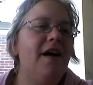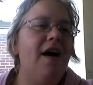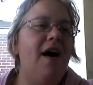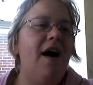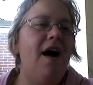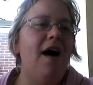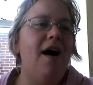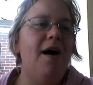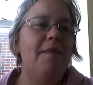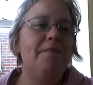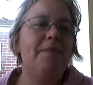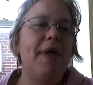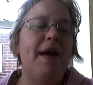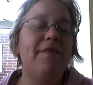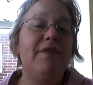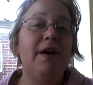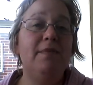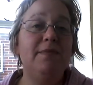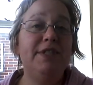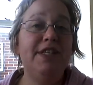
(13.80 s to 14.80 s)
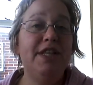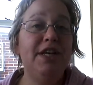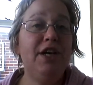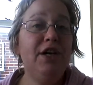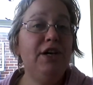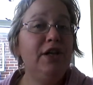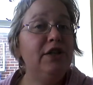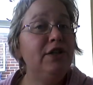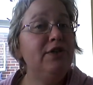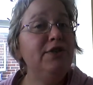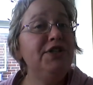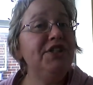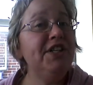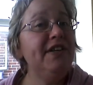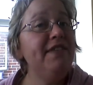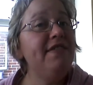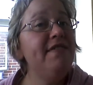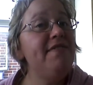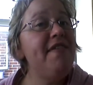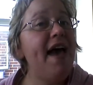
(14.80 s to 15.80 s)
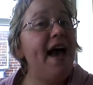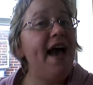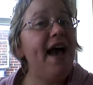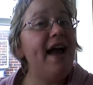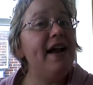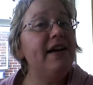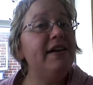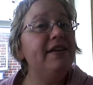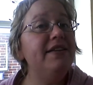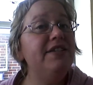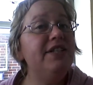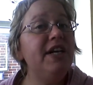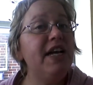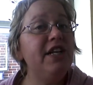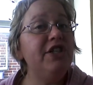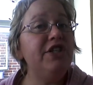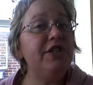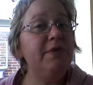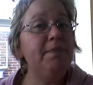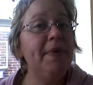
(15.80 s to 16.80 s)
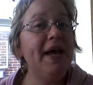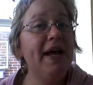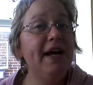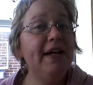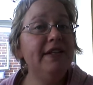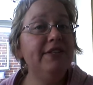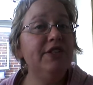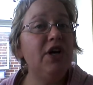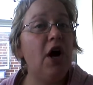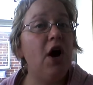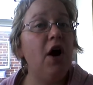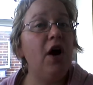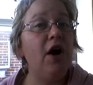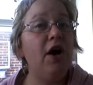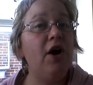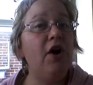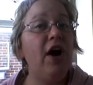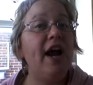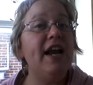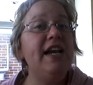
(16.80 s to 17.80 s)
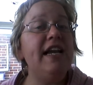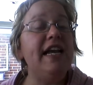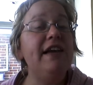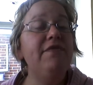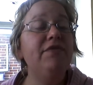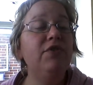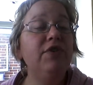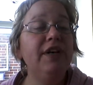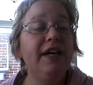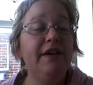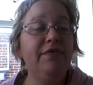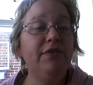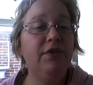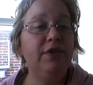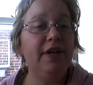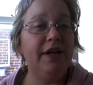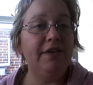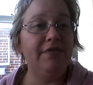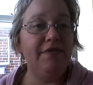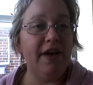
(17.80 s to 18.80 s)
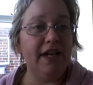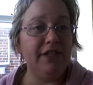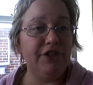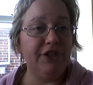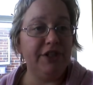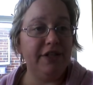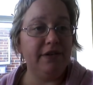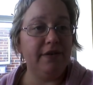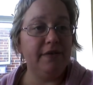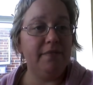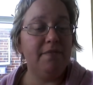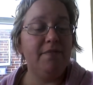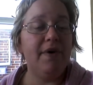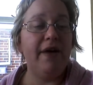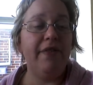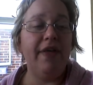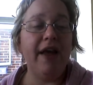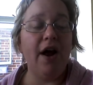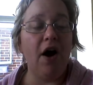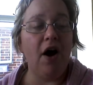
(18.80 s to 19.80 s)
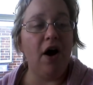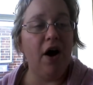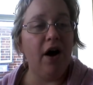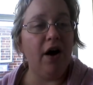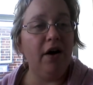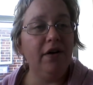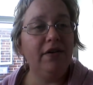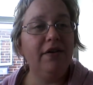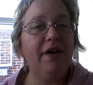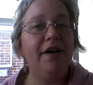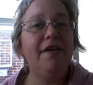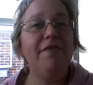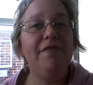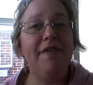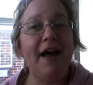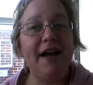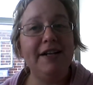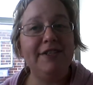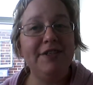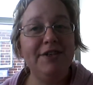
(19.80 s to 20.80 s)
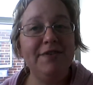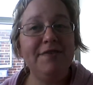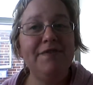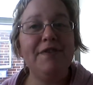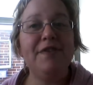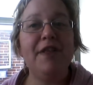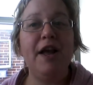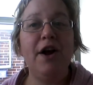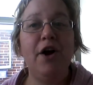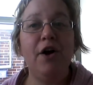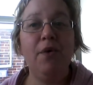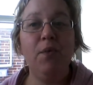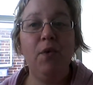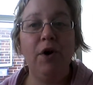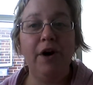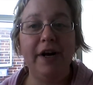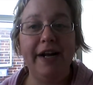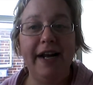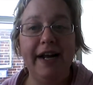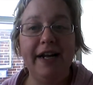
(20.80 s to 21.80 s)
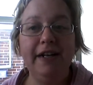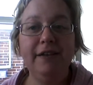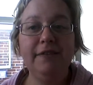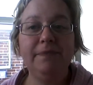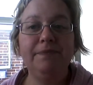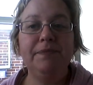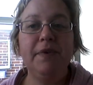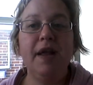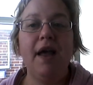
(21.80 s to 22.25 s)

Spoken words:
I've come to the conclusion that tension bands are an evil, evil invention, but they are effective and they are working.